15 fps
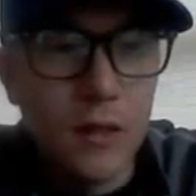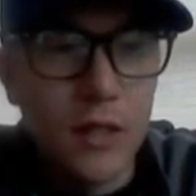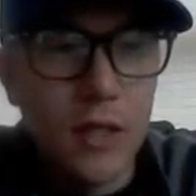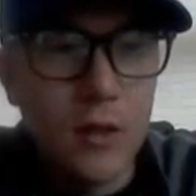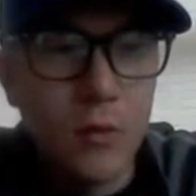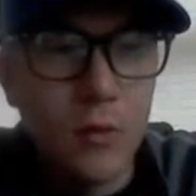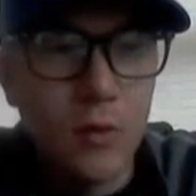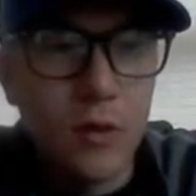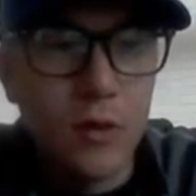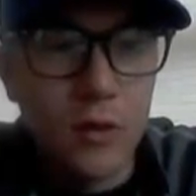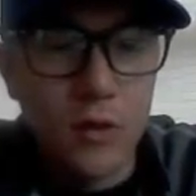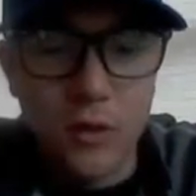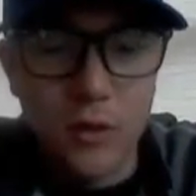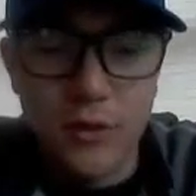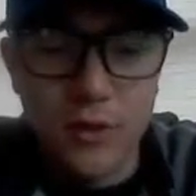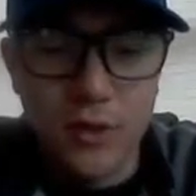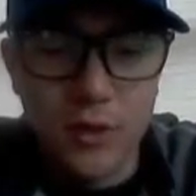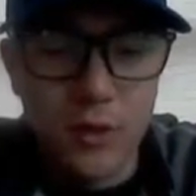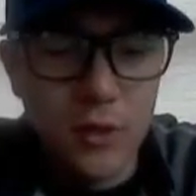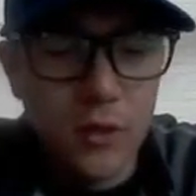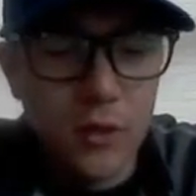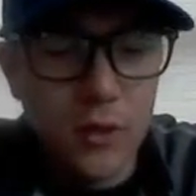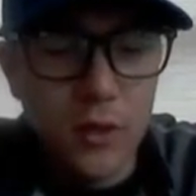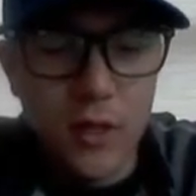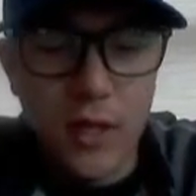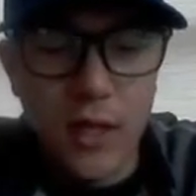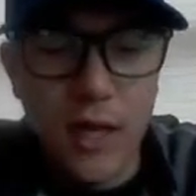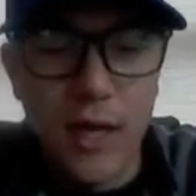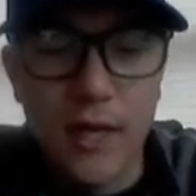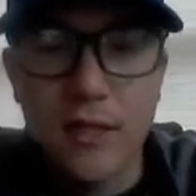equals
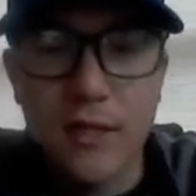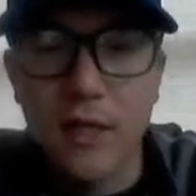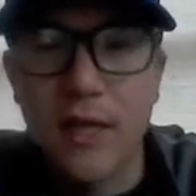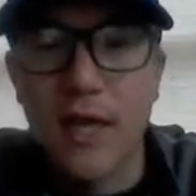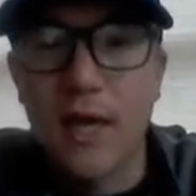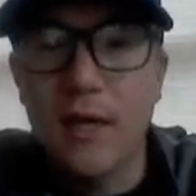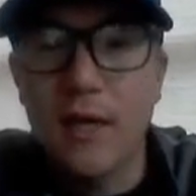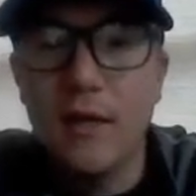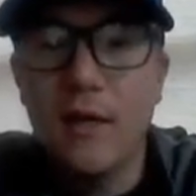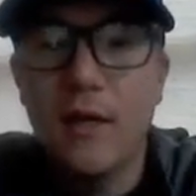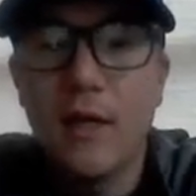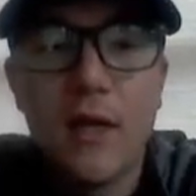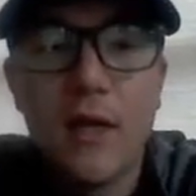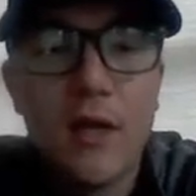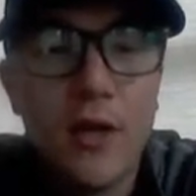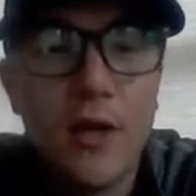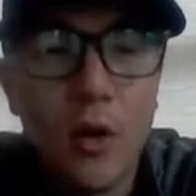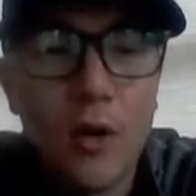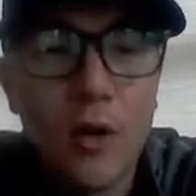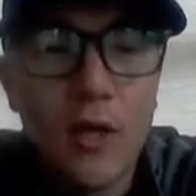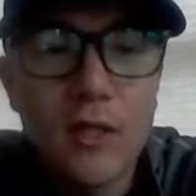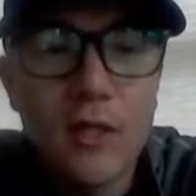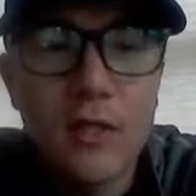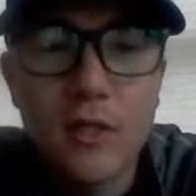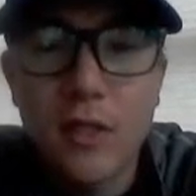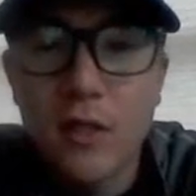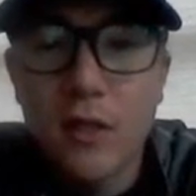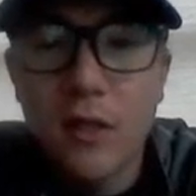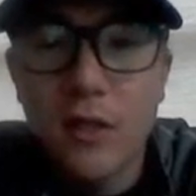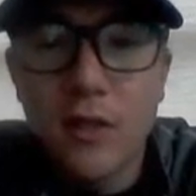8 again.
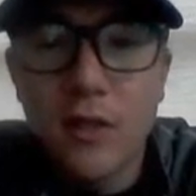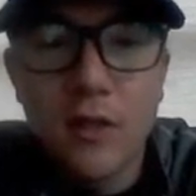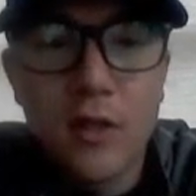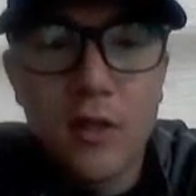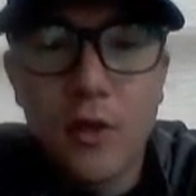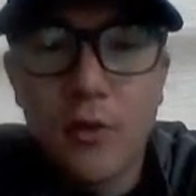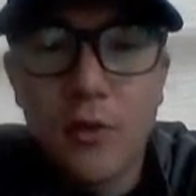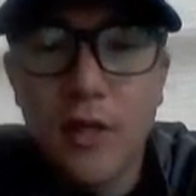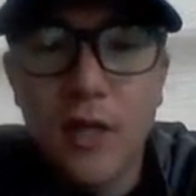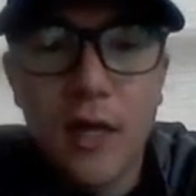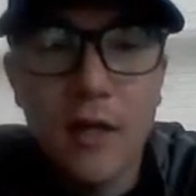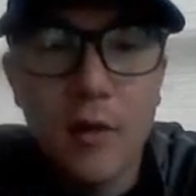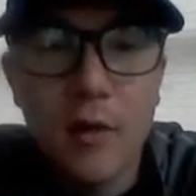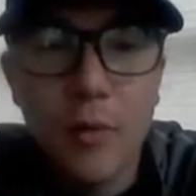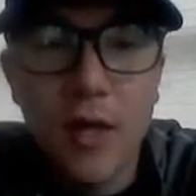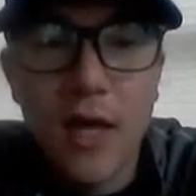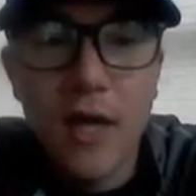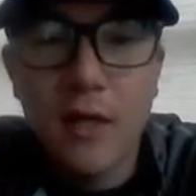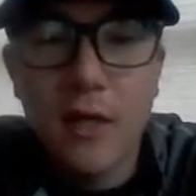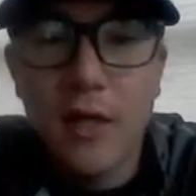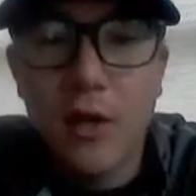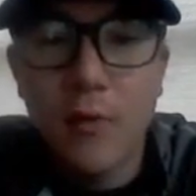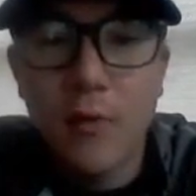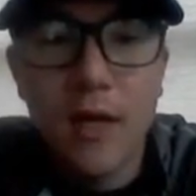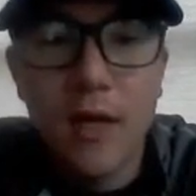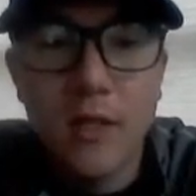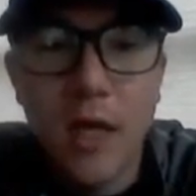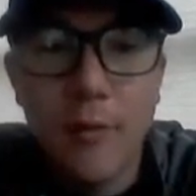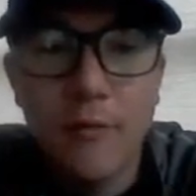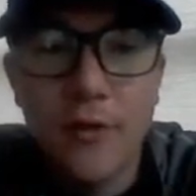Notice the green line and the black line are right
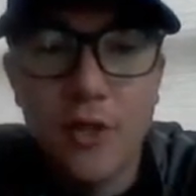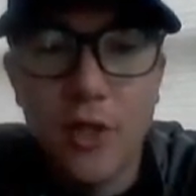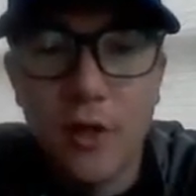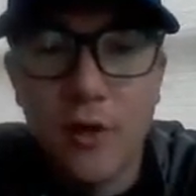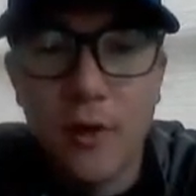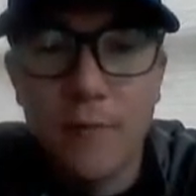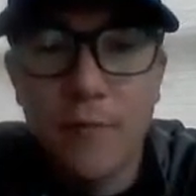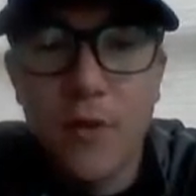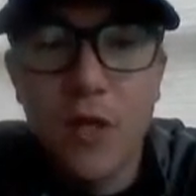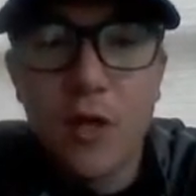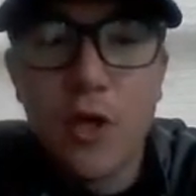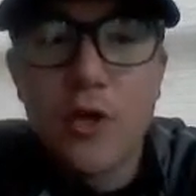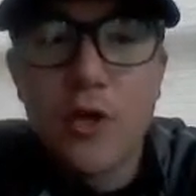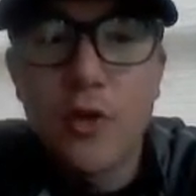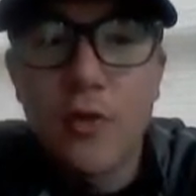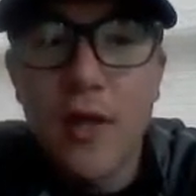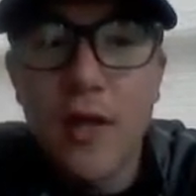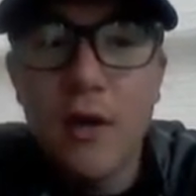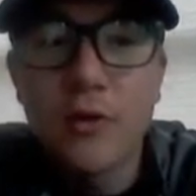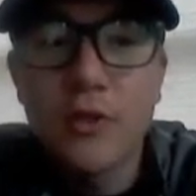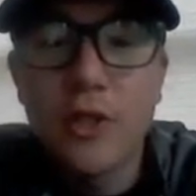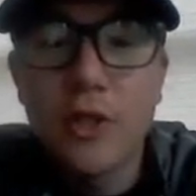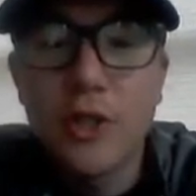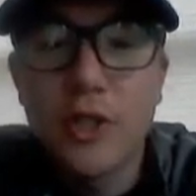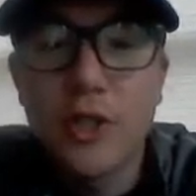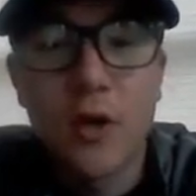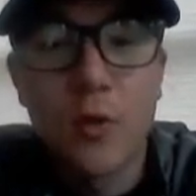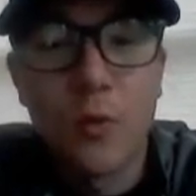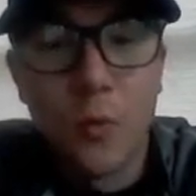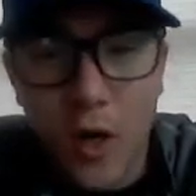on top of each other. So they don't just
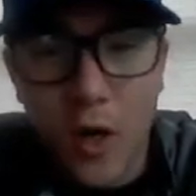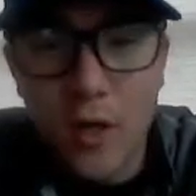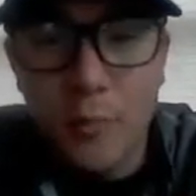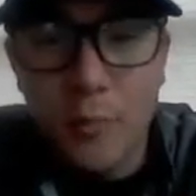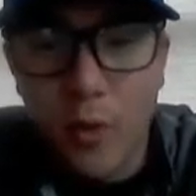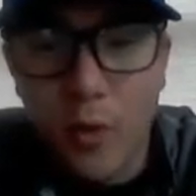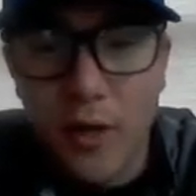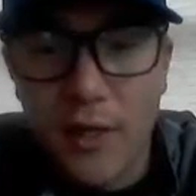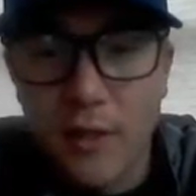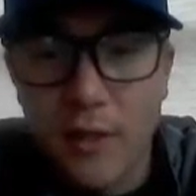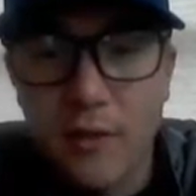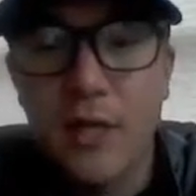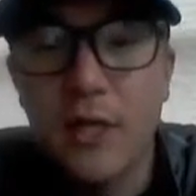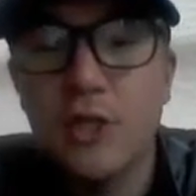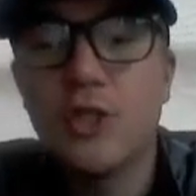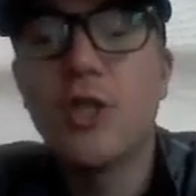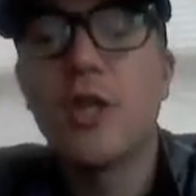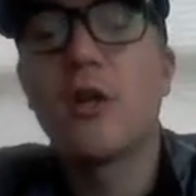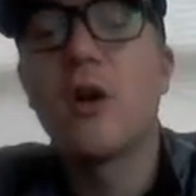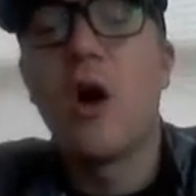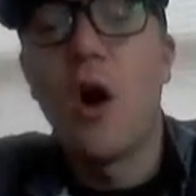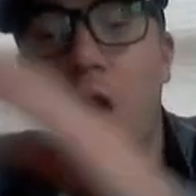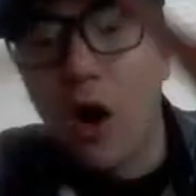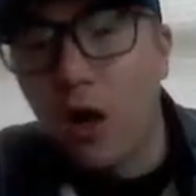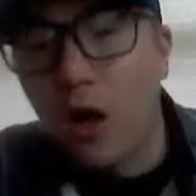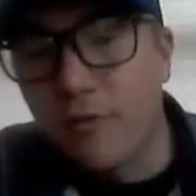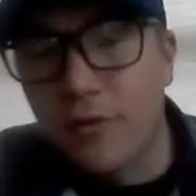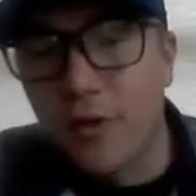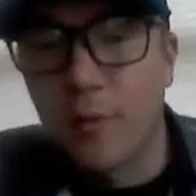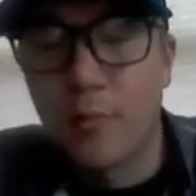share one point, they share all
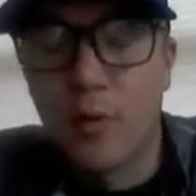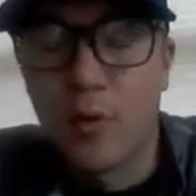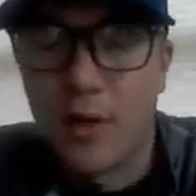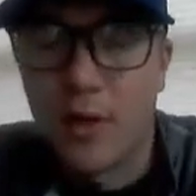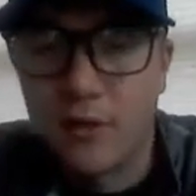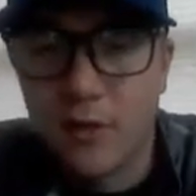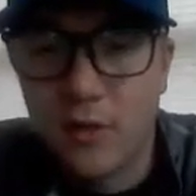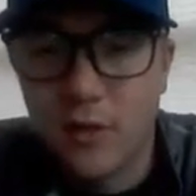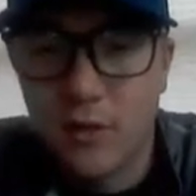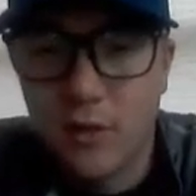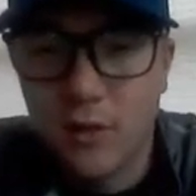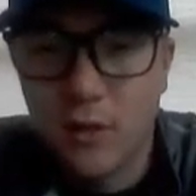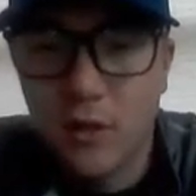of their points.